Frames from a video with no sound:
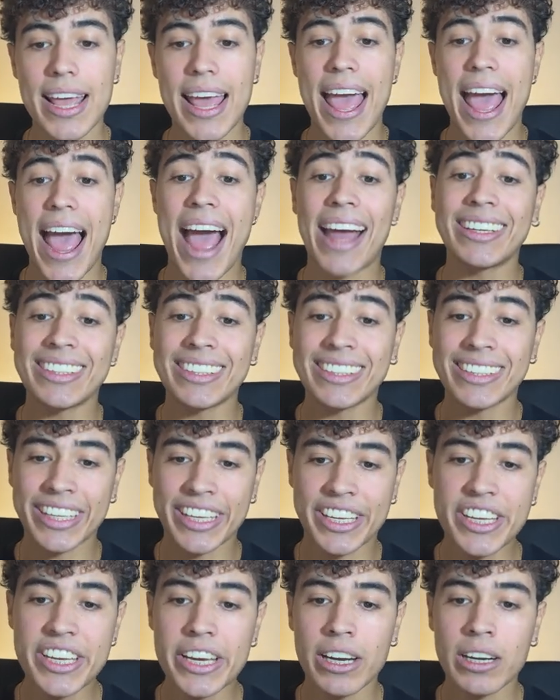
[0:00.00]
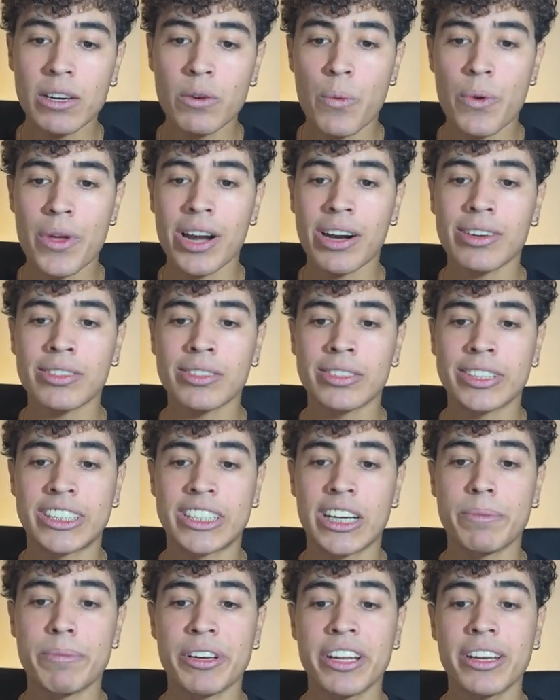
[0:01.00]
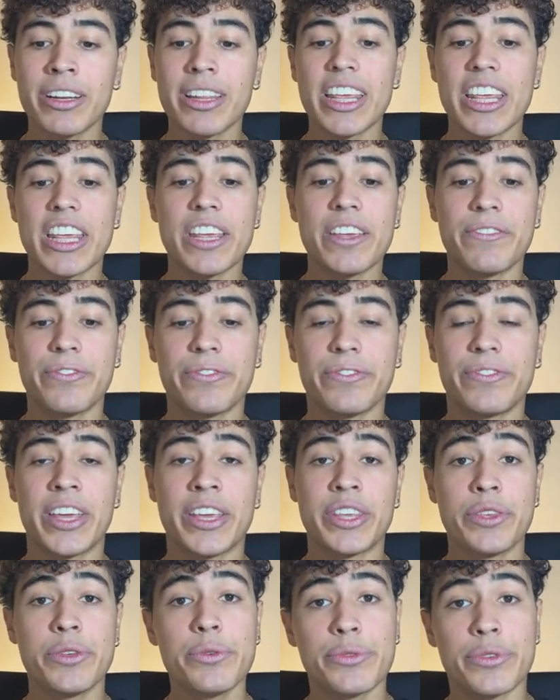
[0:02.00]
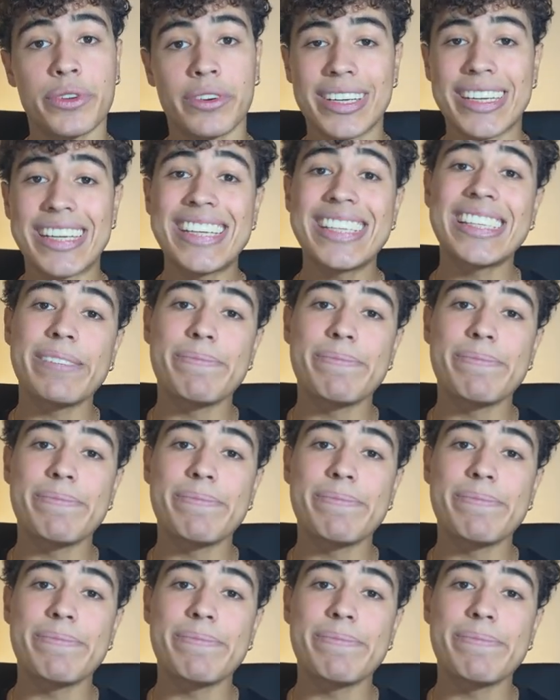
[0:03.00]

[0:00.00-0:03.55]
And in here, we are determining if the user is a